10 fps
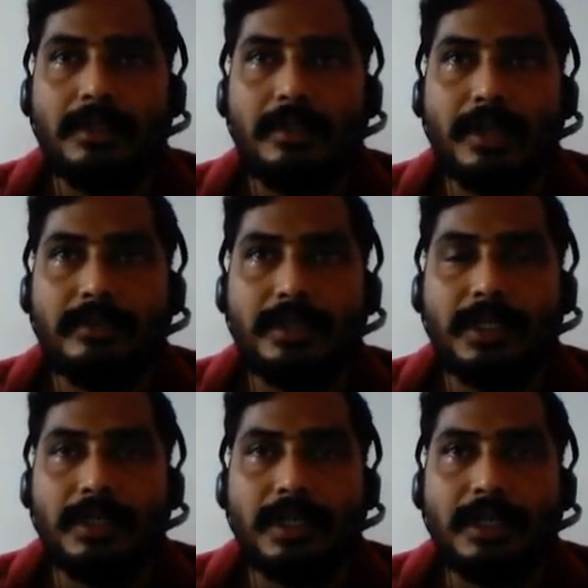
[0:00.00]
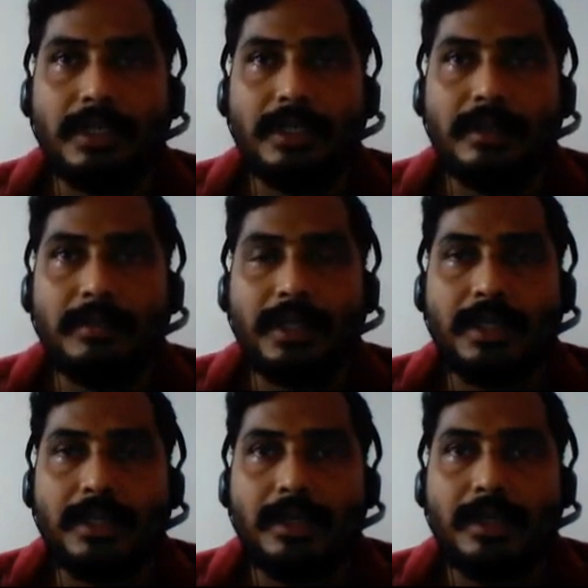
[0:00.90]
we have seen that it
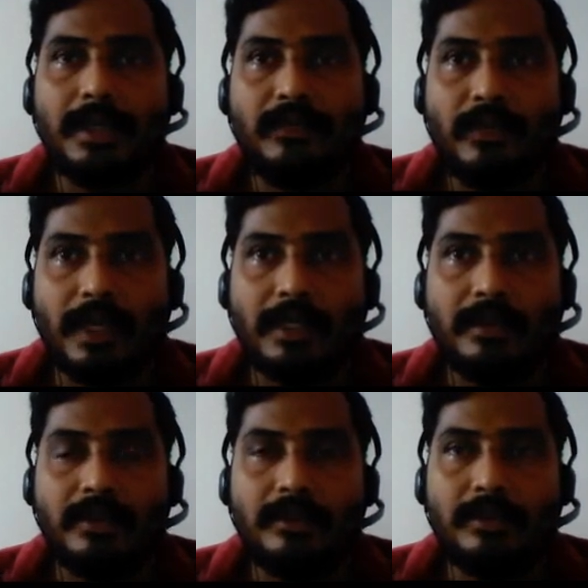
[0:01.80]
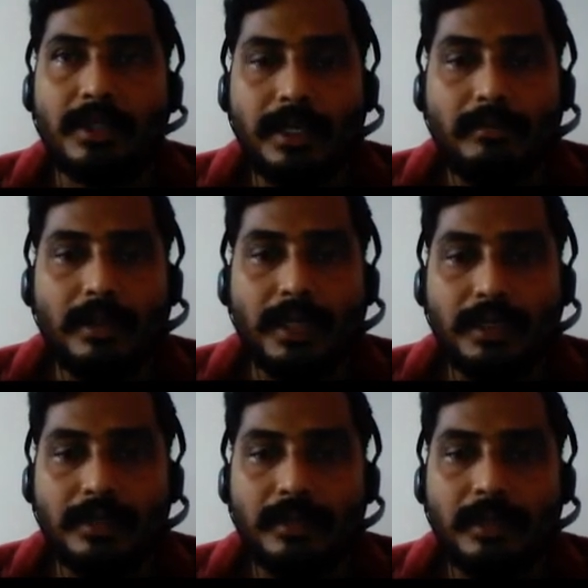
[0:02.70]
may deflect due to dead
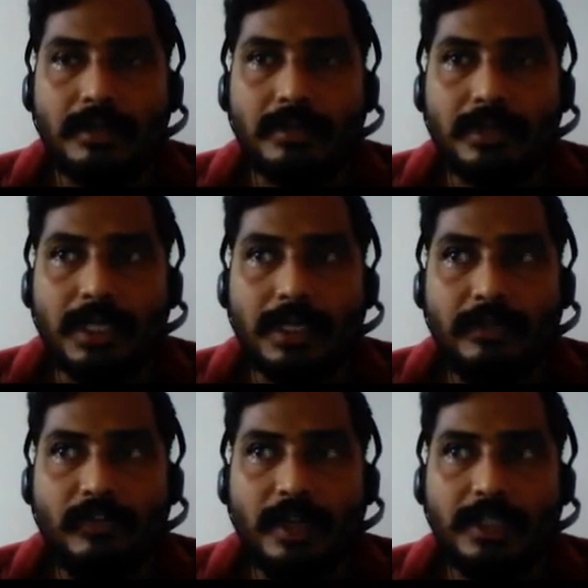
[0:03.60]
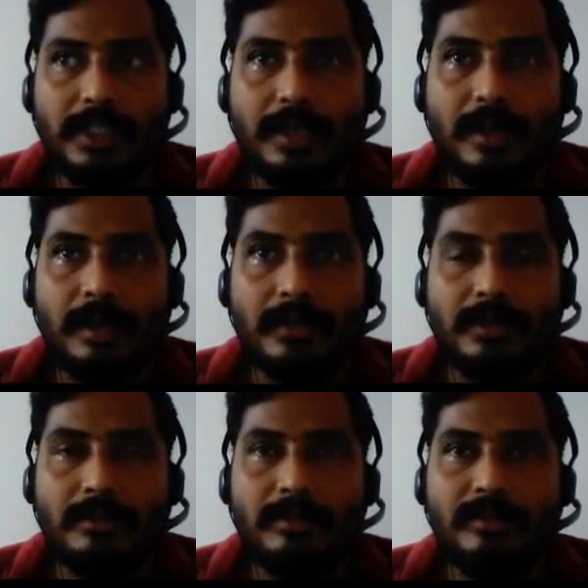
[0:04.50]
weight. So that deflection
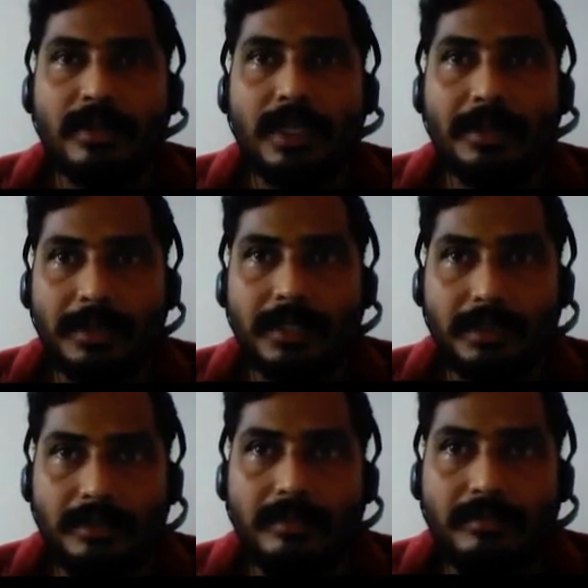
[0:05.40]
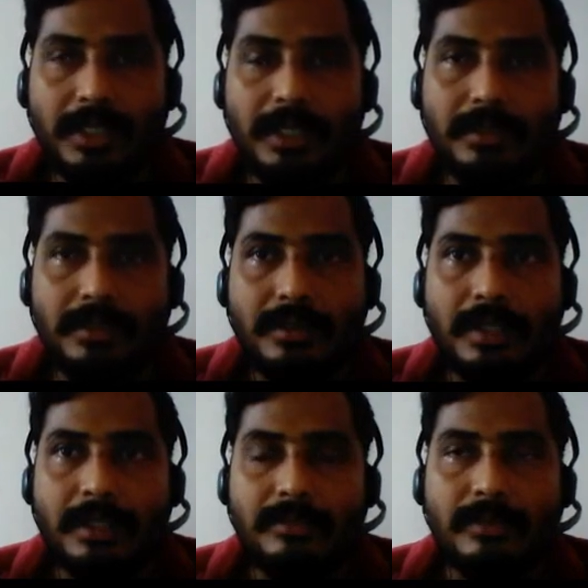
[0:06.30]
also we will limit, because
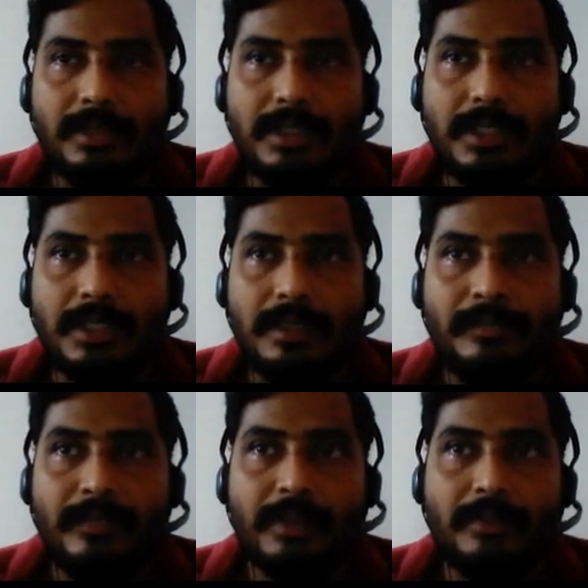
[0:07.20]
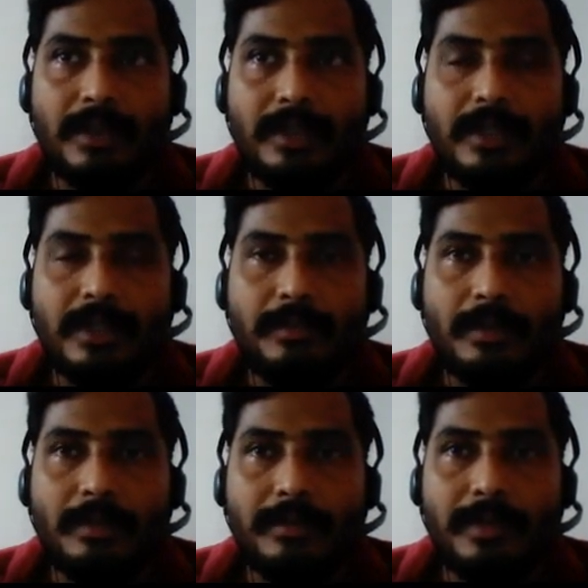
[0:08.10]
as we've seen, one of the
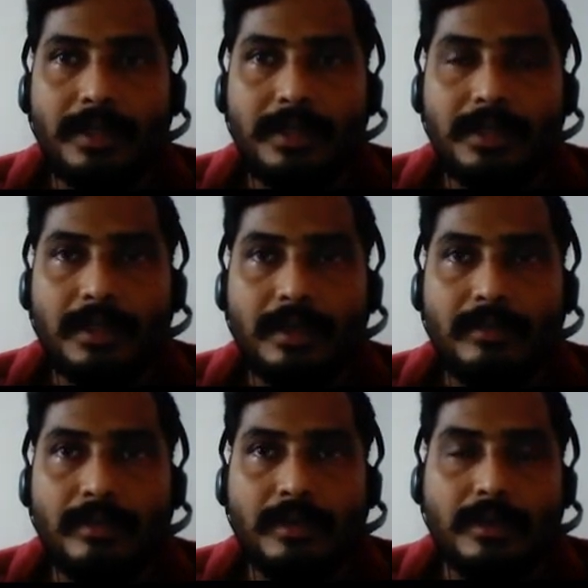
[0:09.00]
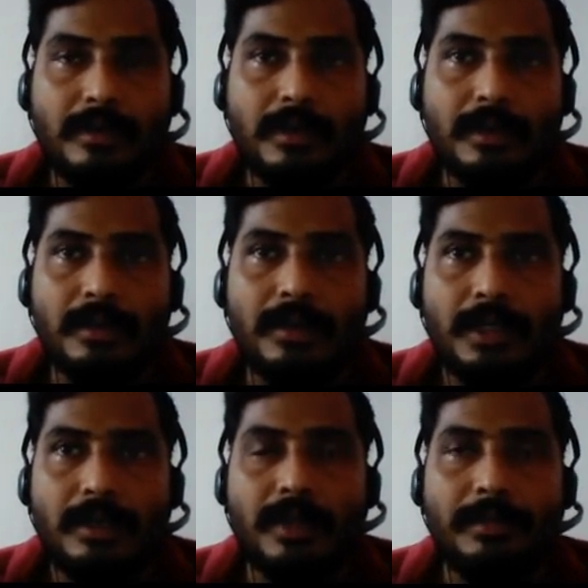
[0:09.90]
problem is the
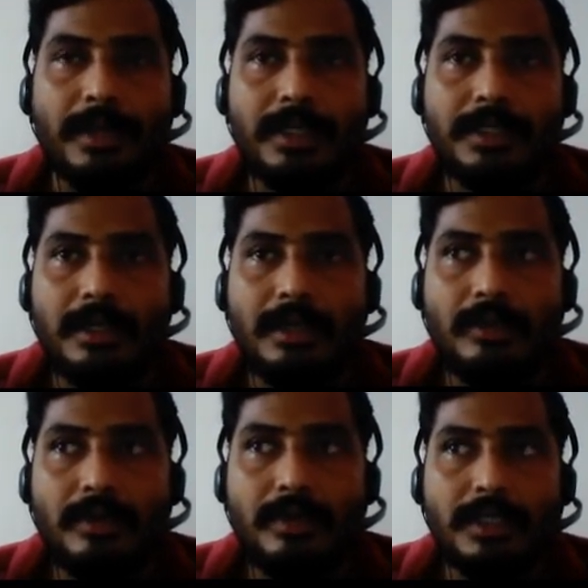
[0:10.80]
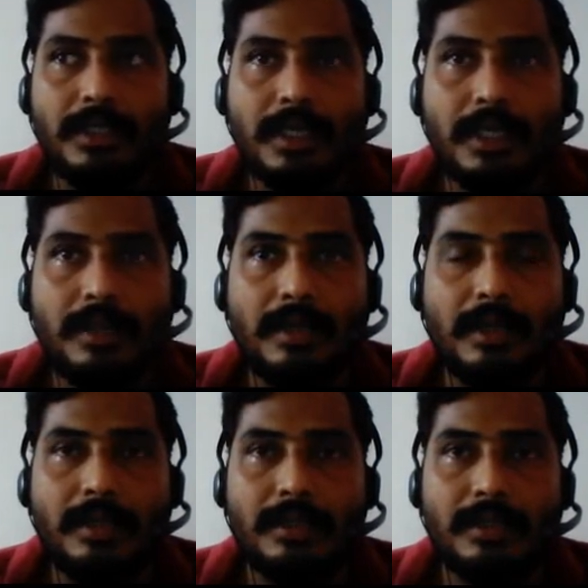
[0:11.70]
vibrational loads it can
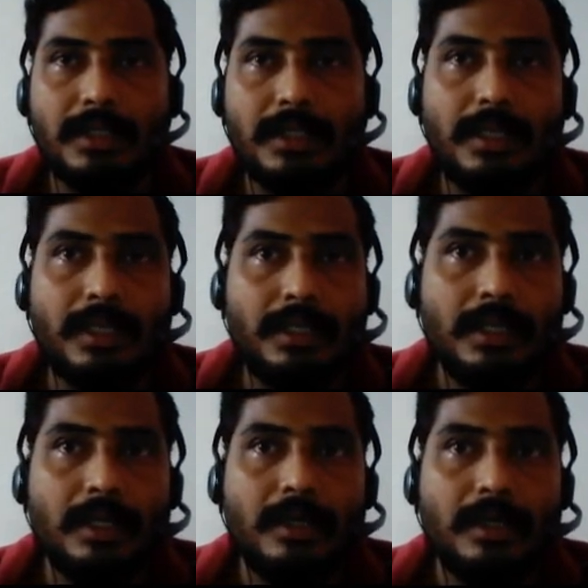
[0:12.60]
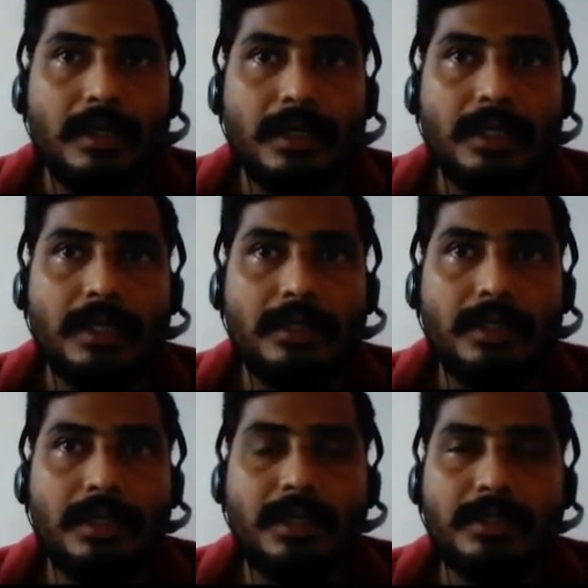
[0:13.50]
generate, and other
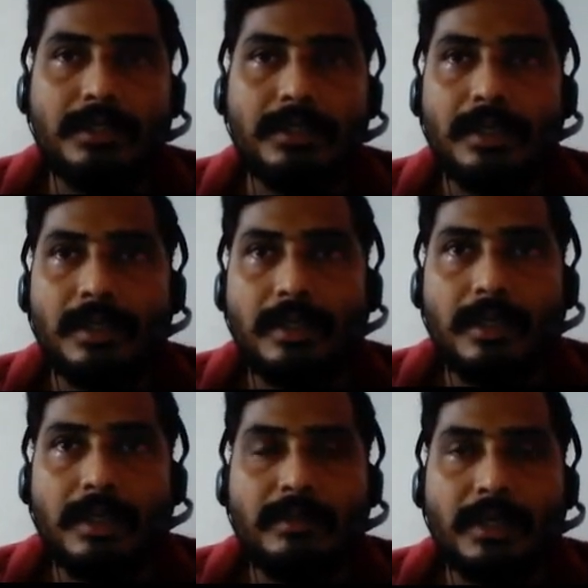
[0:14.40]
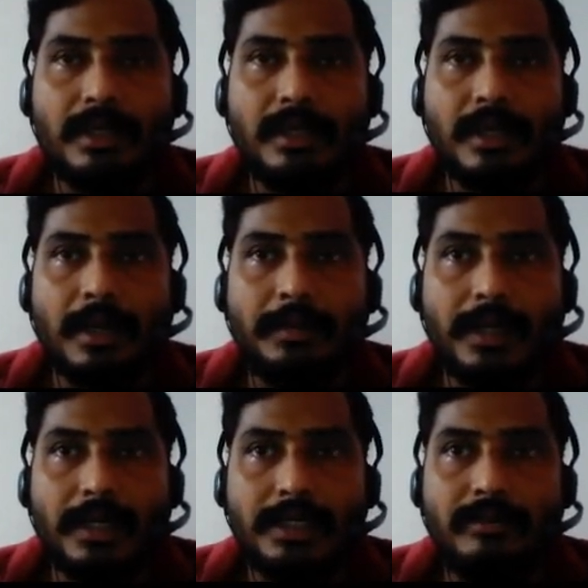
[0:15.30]
thing is even in
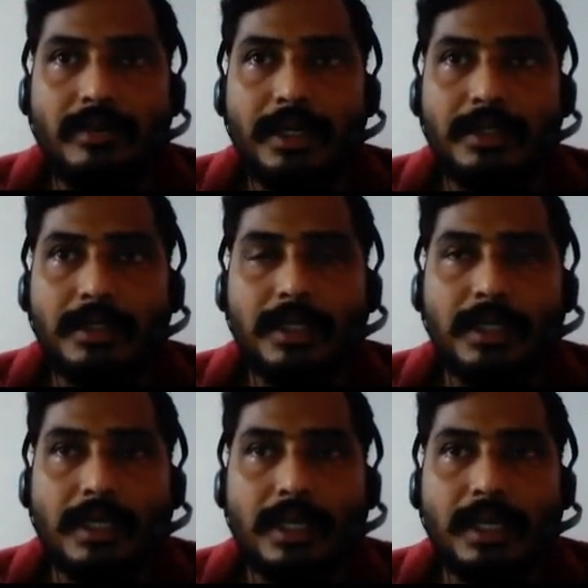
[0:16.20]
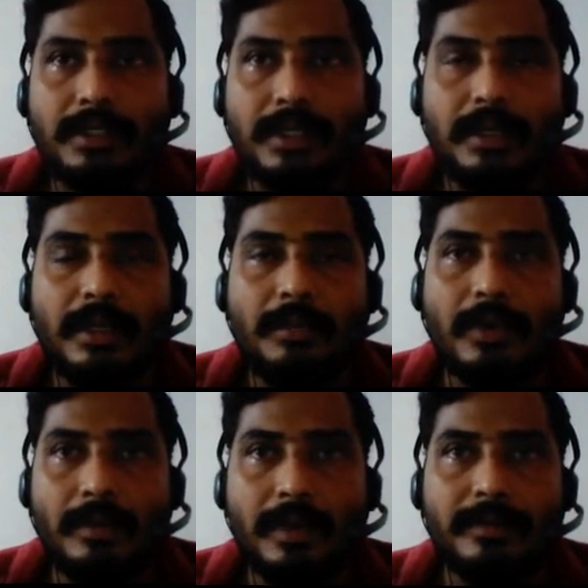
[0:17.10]
operation wise it creates other
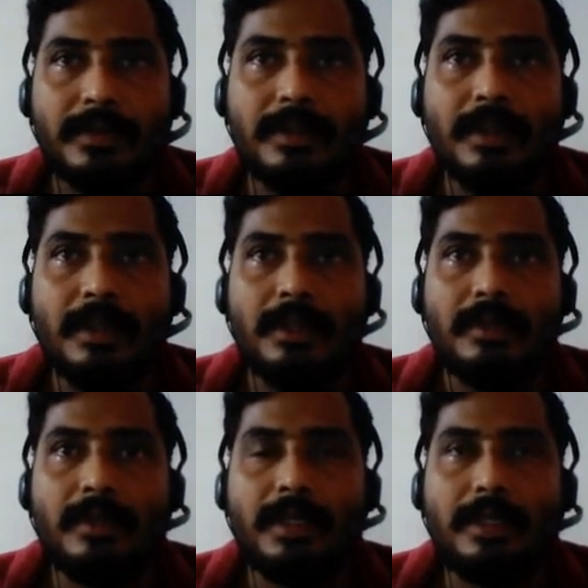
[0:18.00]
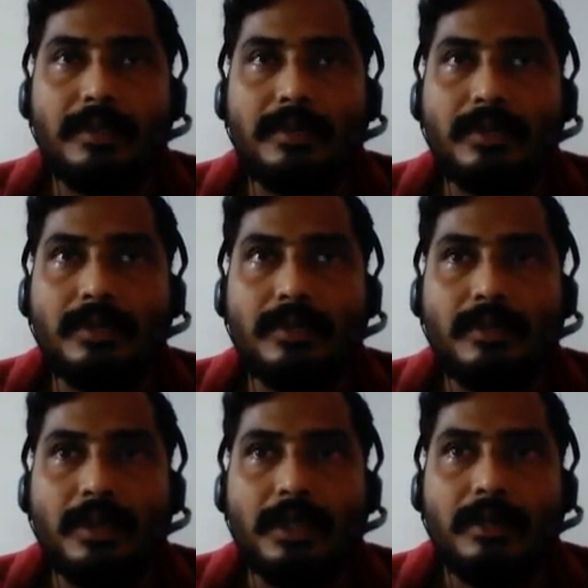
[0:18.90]
problems. Okay,
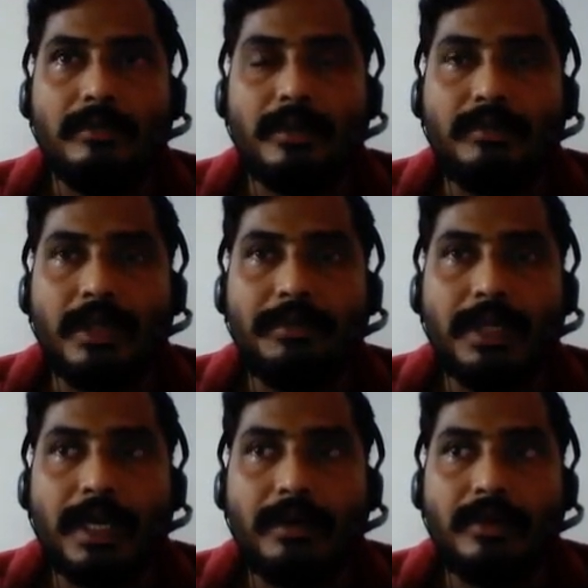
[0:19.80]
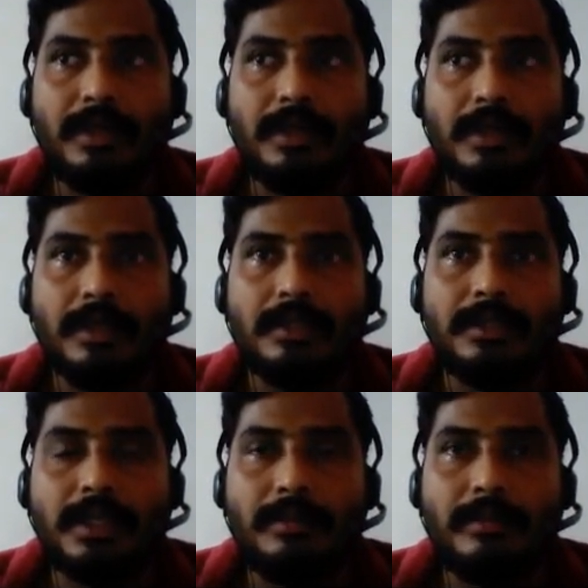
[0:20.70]
so we will be having
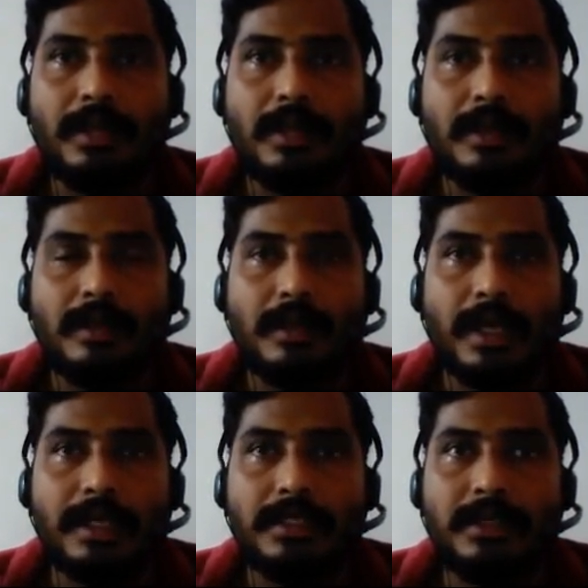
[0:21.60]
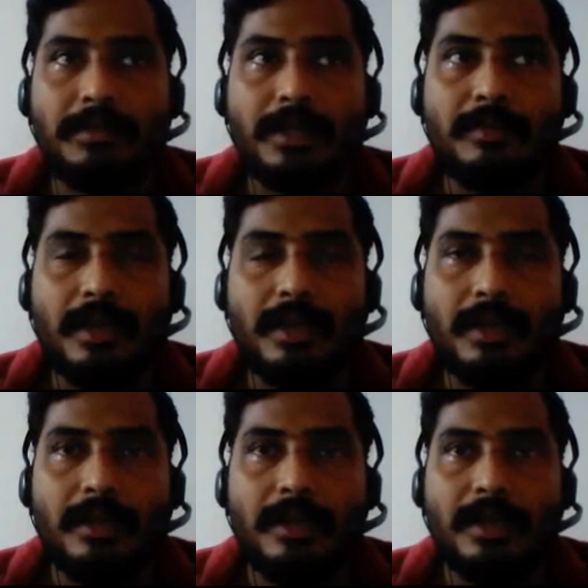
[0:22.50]
some acceptable
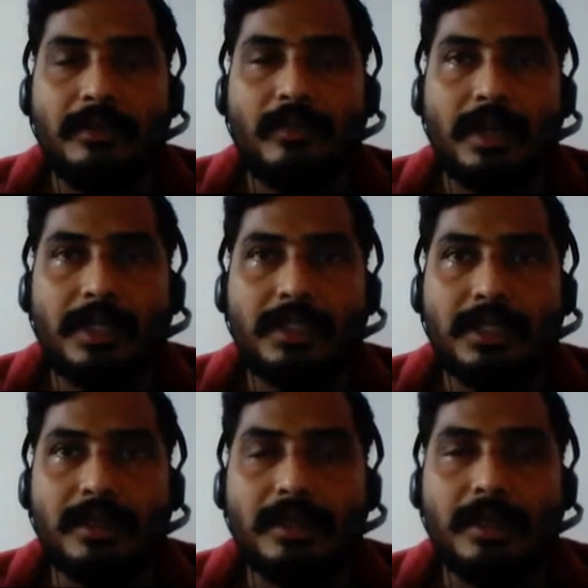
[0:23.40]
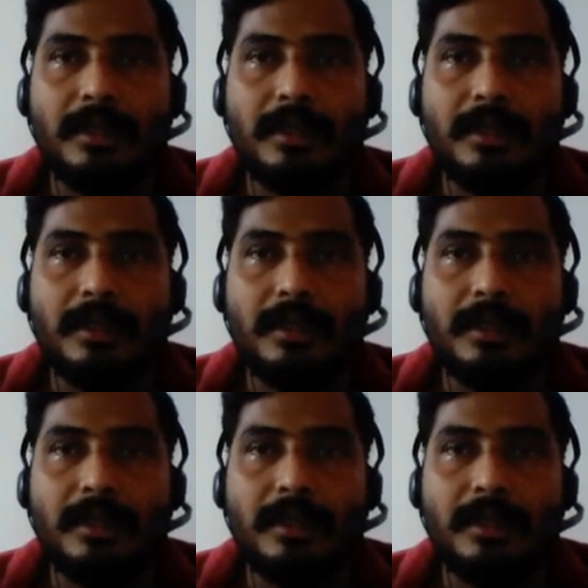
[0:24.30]
deflection